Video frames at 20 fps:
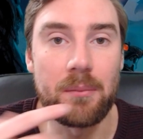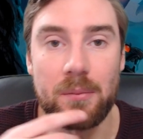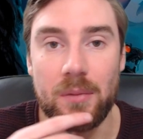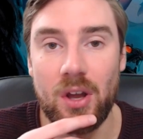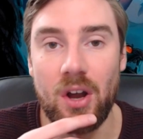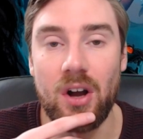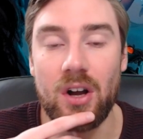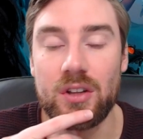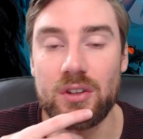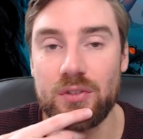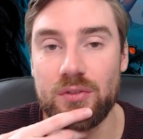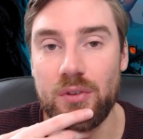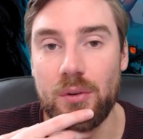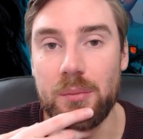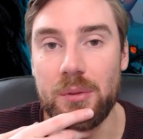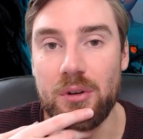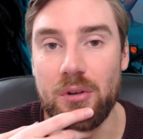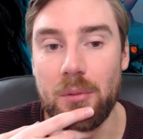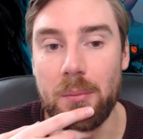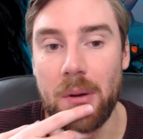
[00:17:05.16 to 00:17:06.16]
cards from
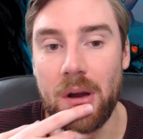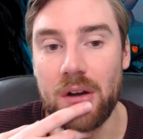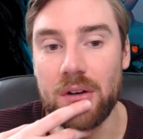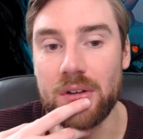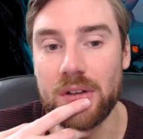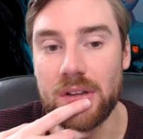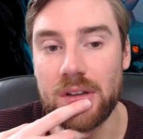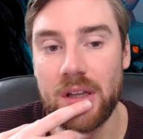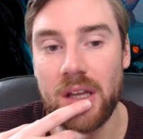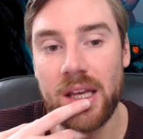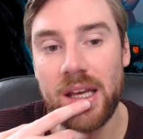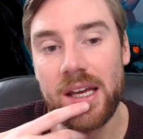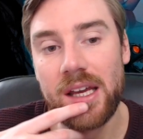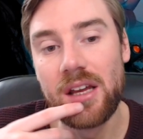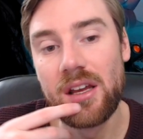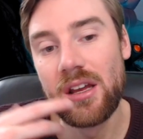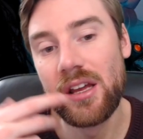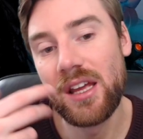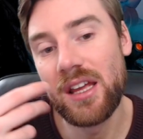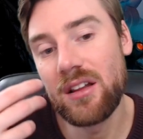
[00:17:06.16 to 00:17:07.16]
your opponent.
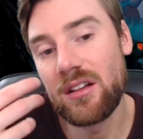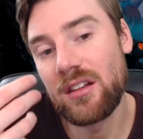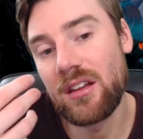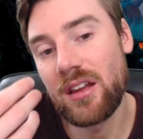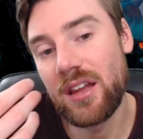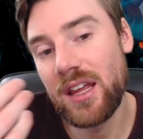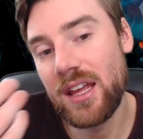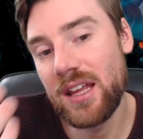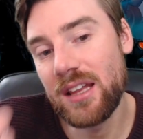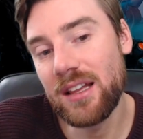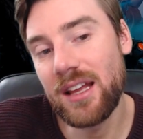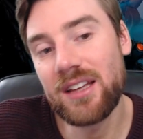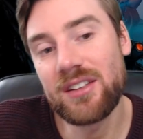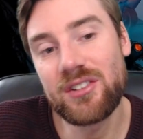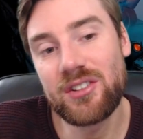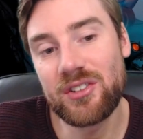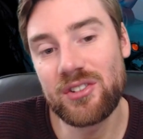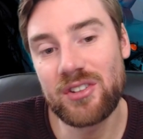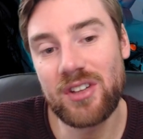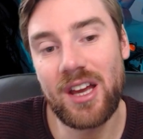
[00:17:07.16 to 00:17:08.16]
Let's
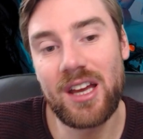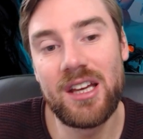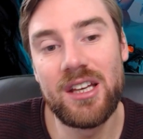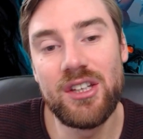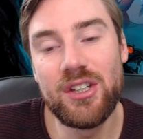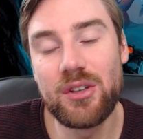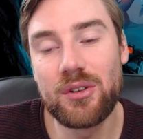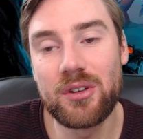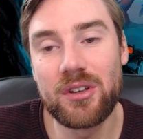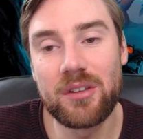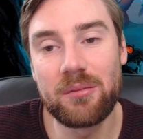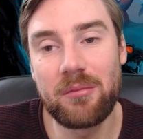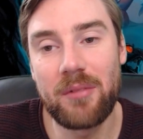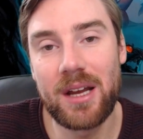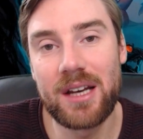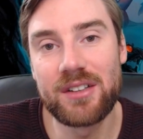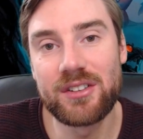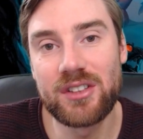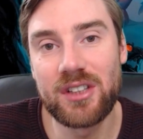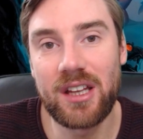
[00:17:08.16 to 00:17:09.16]
just say you can
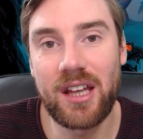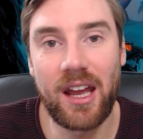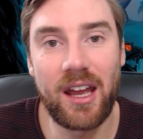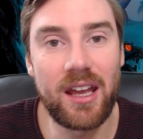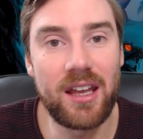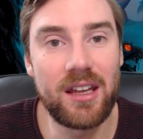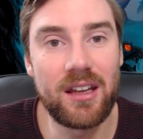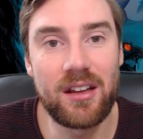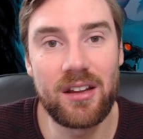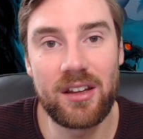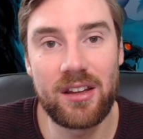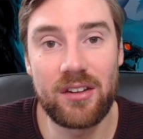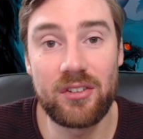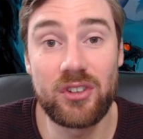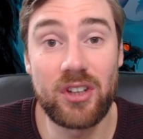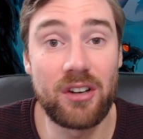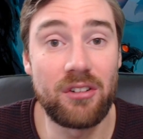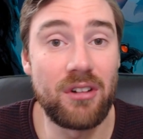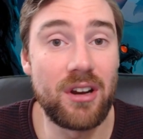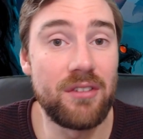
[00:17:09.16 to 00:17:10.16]
manage to
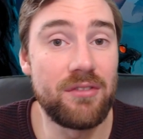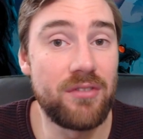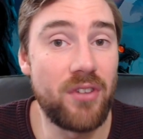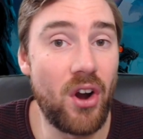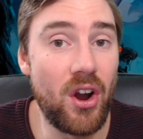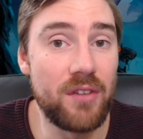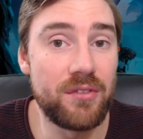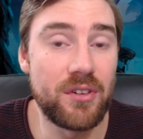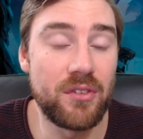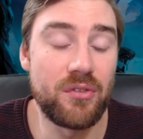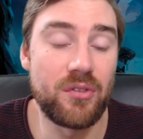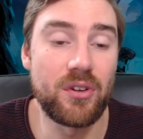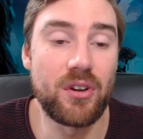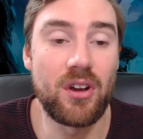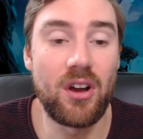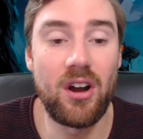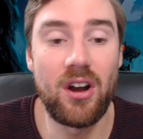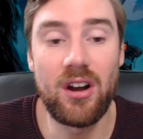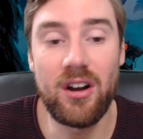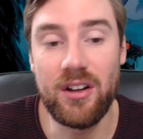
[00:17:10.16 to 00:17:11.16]
generate 5 different
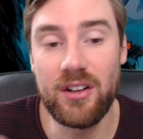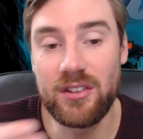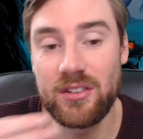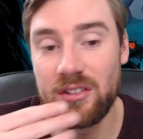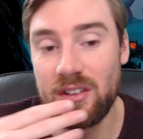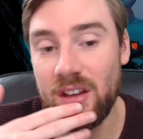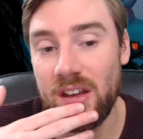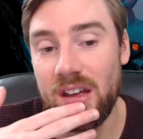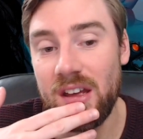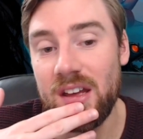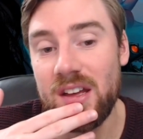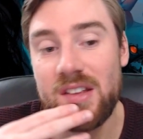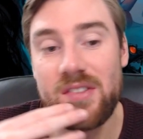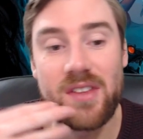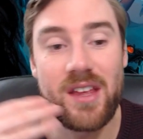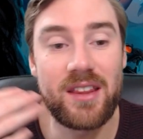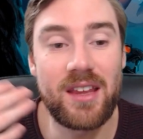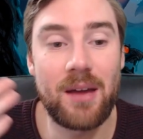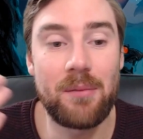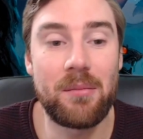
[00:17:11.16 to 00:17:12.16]
cards,
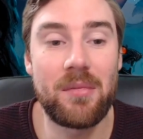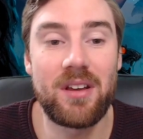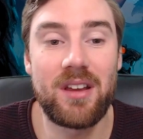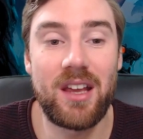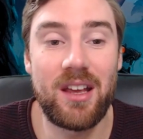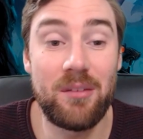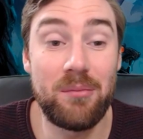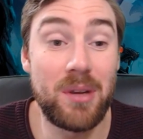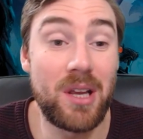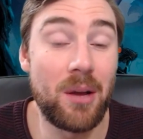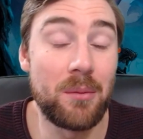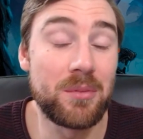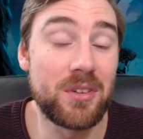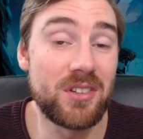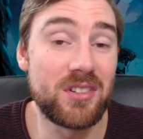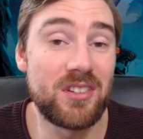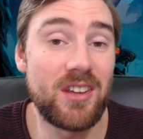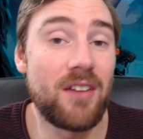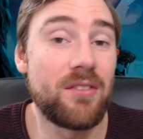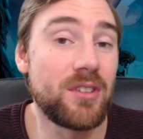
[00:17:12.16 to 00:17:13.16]
then that becomes a
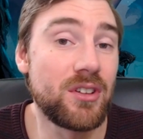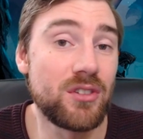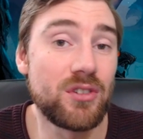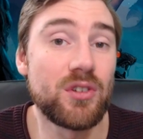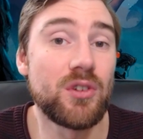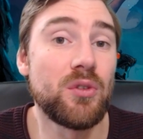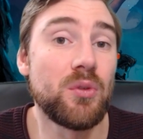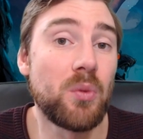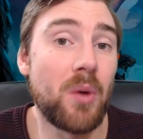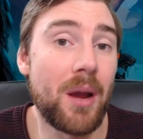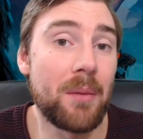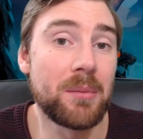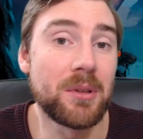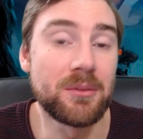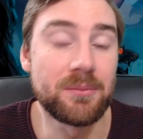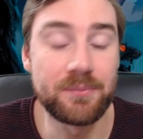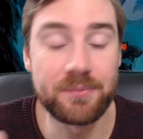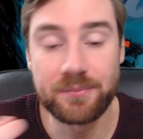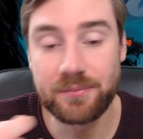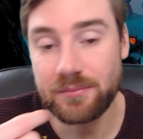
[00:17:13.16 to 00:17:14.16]
7/2 weapon.